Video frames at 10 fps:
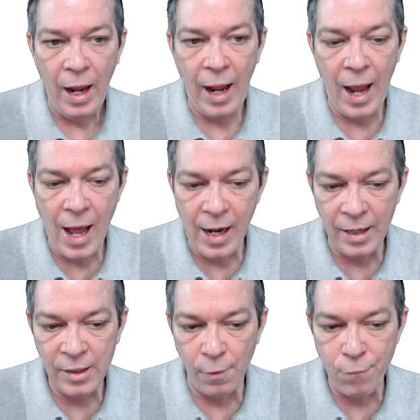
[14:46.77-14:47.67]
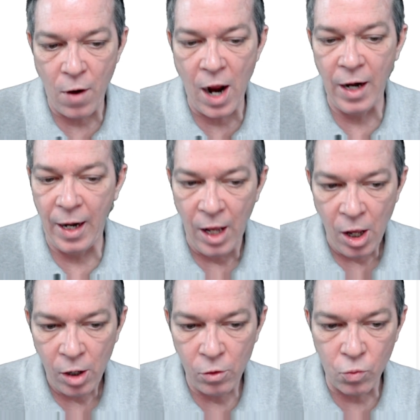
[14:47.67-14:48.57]
and into Friday.
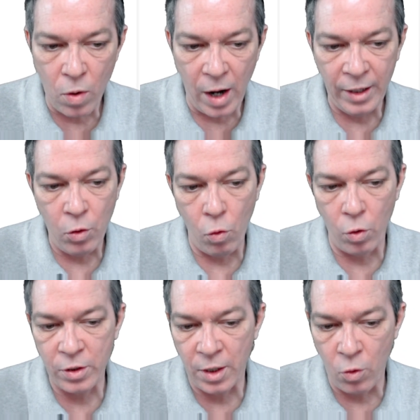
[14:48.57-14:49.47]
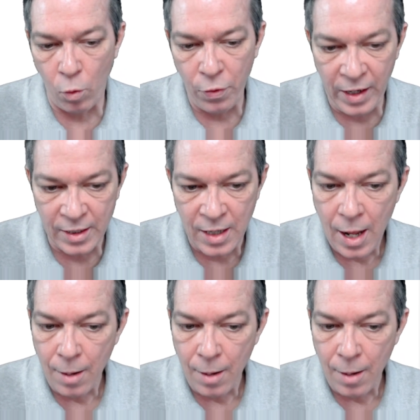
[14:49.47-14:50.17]
Goes right towards the northeast.